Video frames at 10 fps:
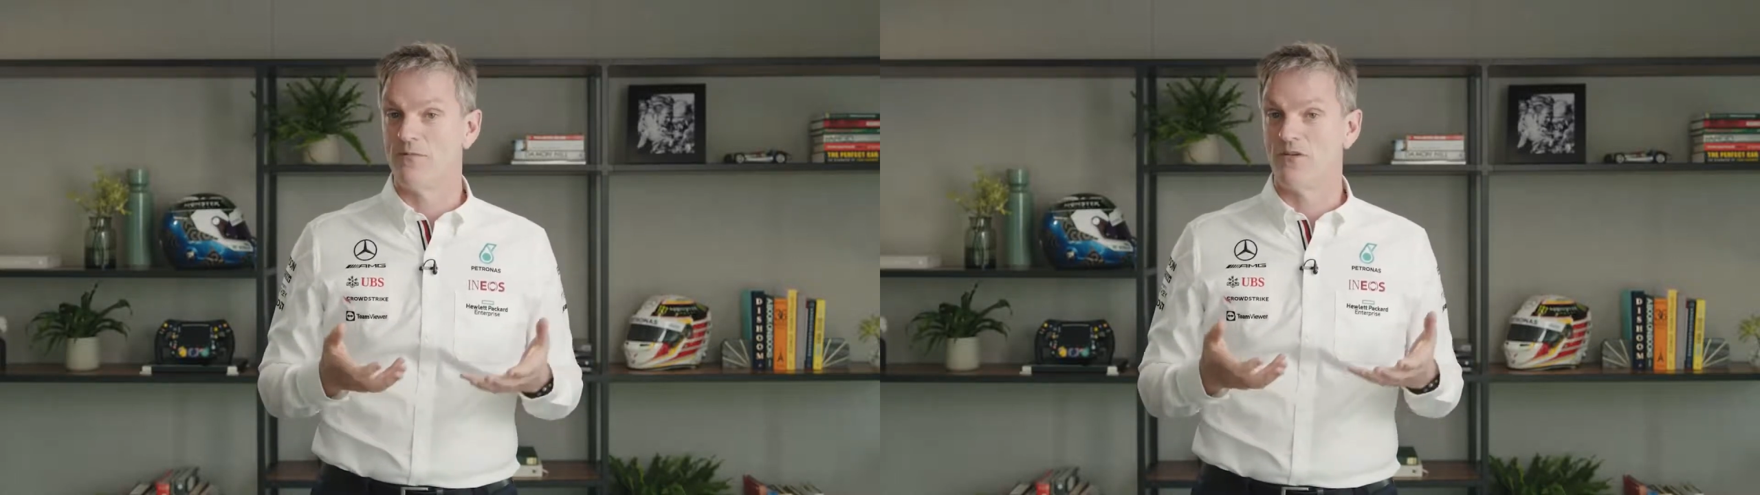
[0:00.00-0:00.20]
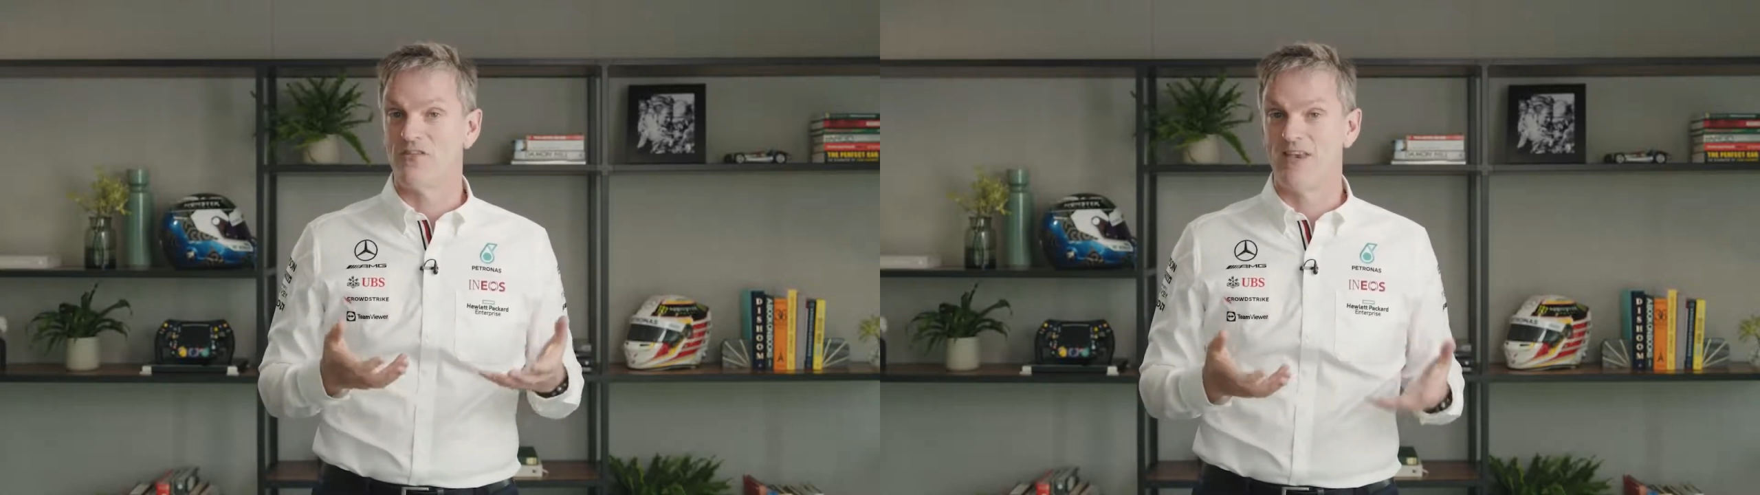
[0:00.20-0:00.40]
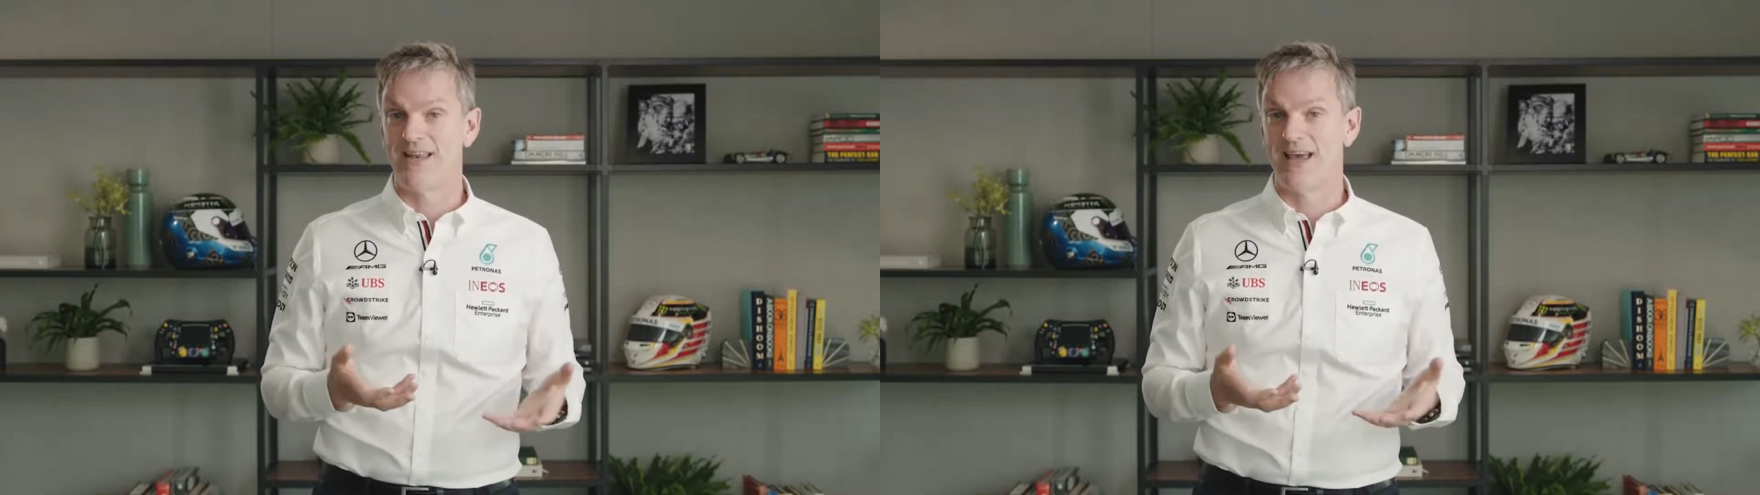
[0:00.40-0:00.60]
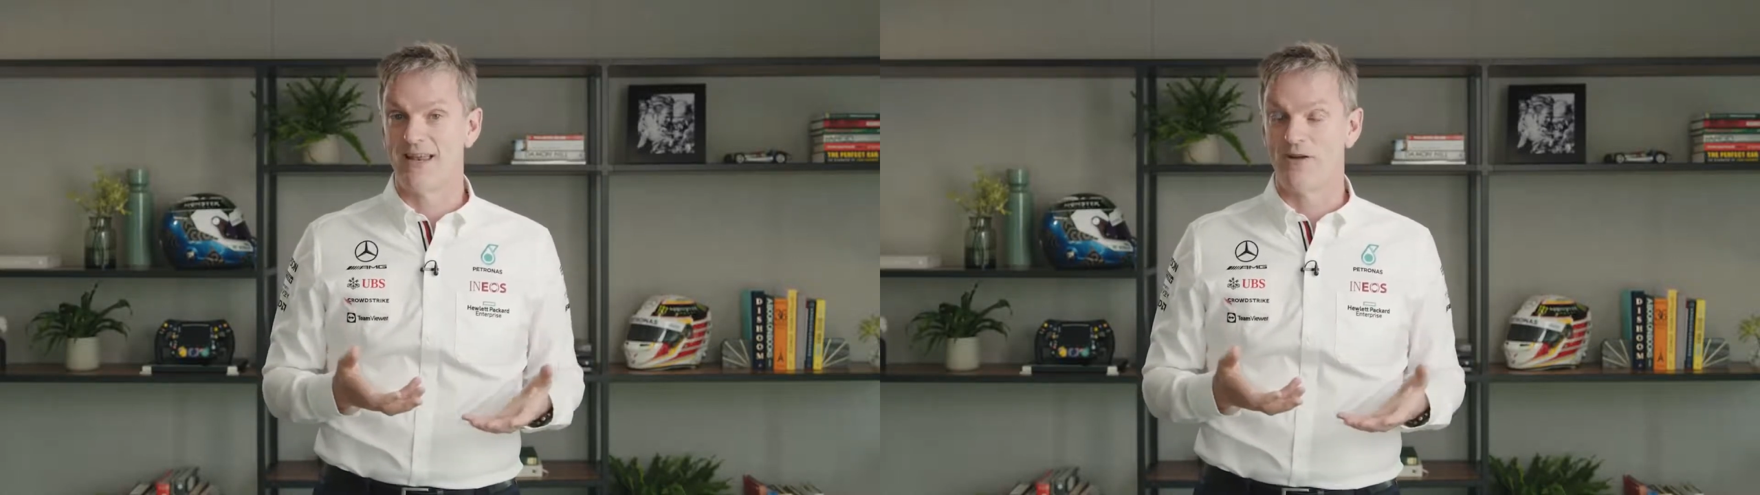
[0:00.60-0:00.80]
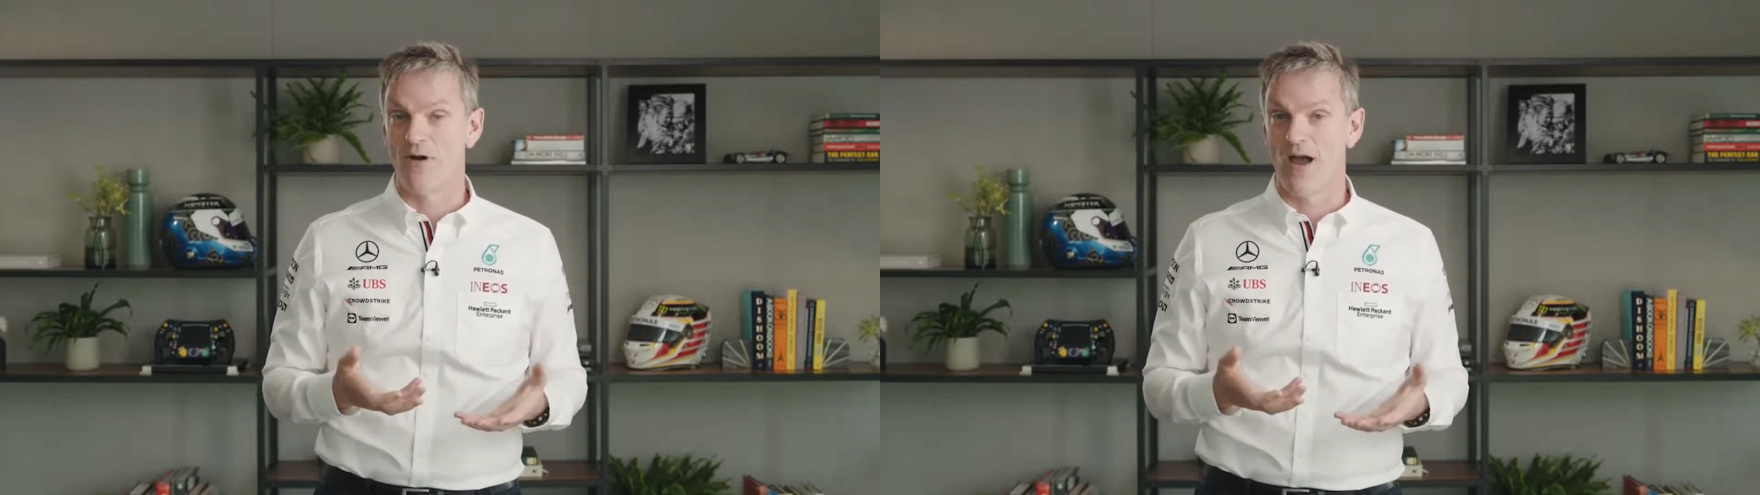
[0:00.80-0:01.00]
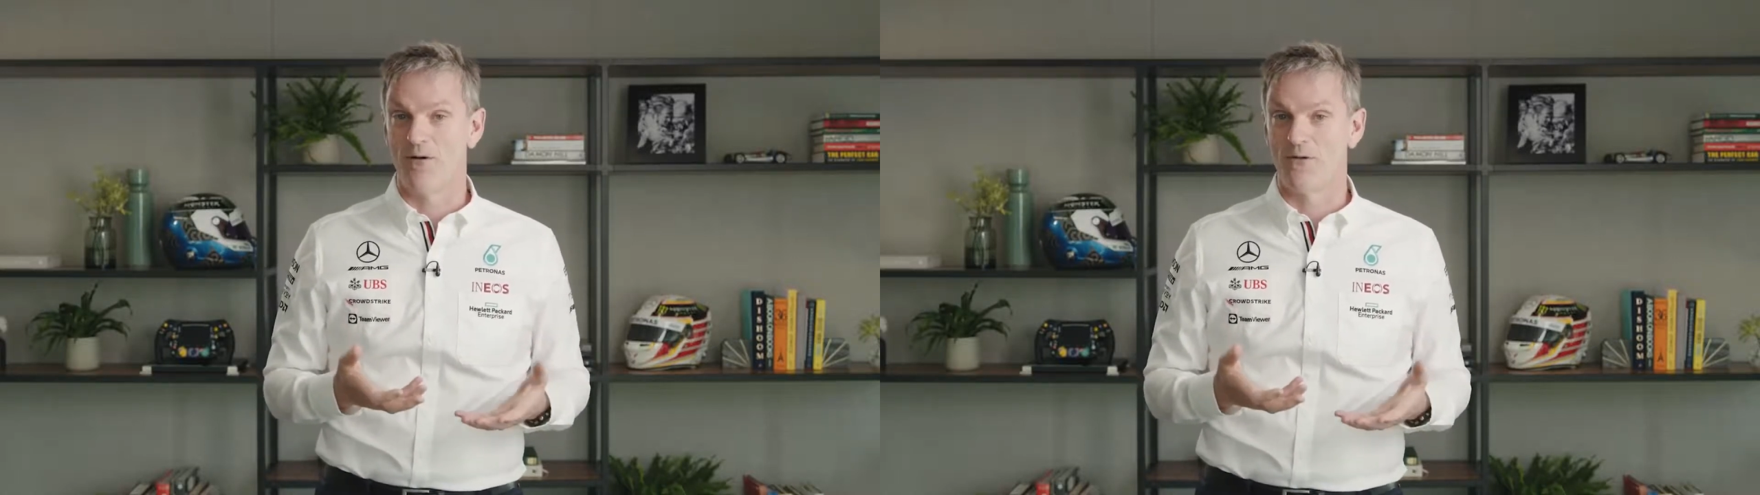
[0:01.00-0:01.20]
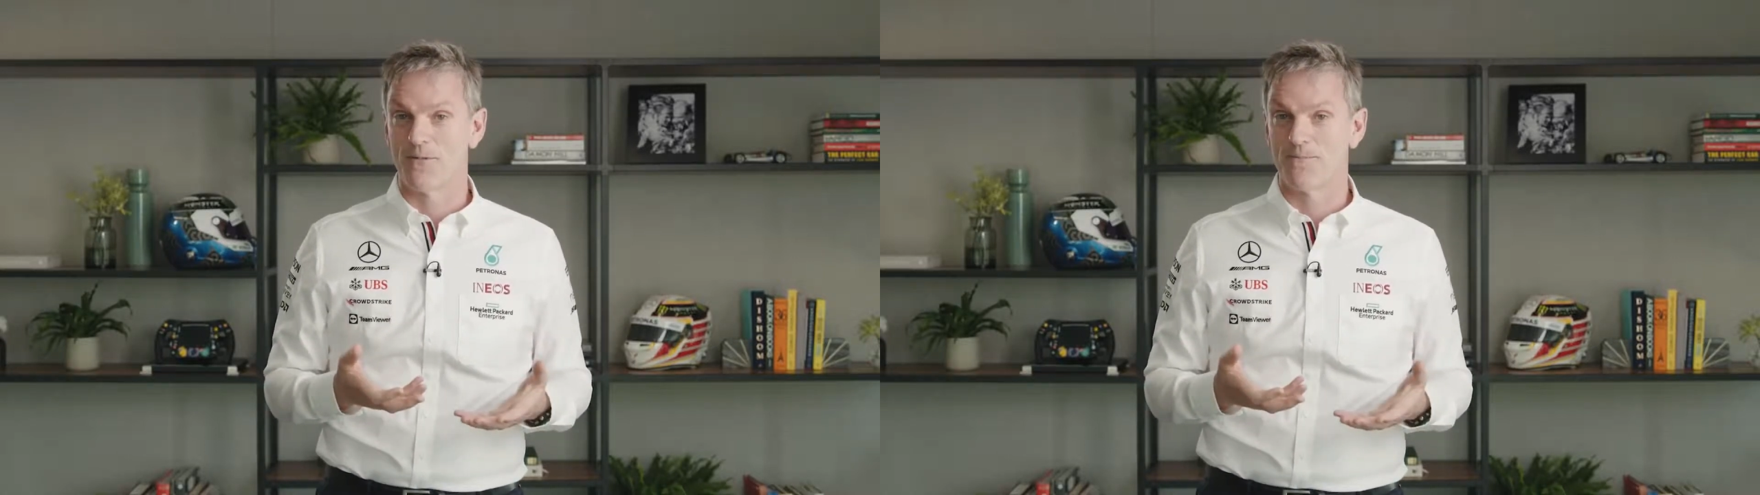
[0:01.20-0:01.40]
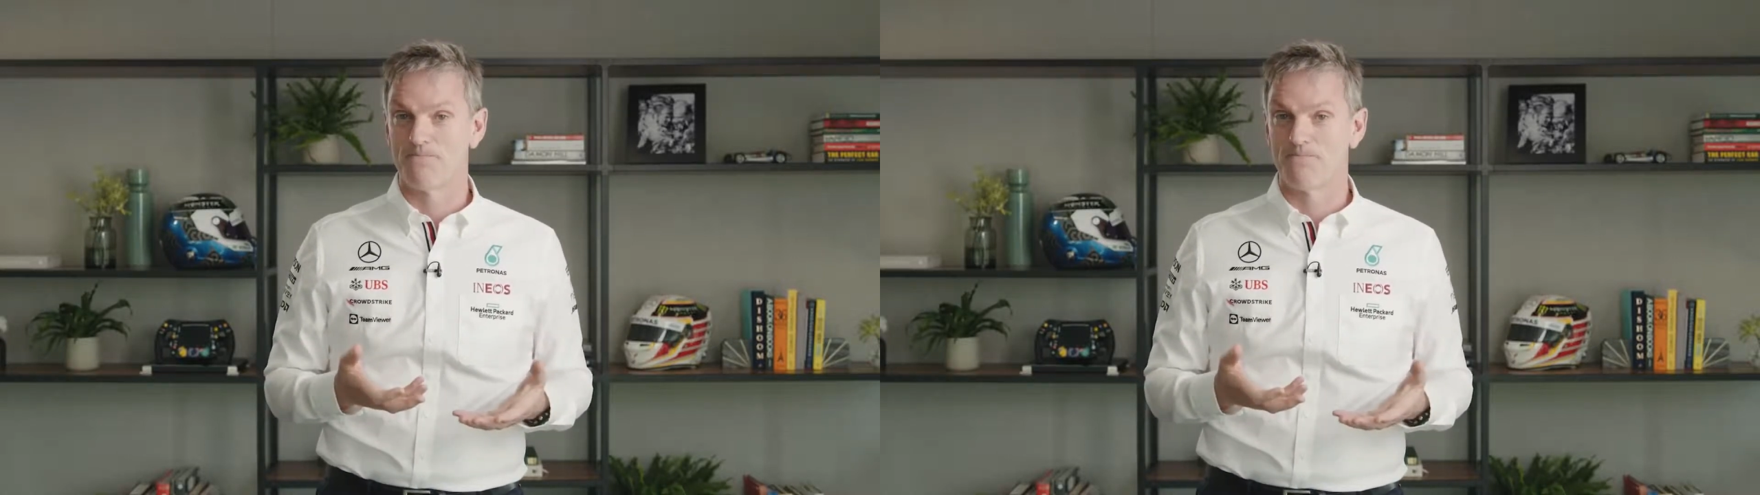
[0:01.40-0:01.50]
to cede any ground.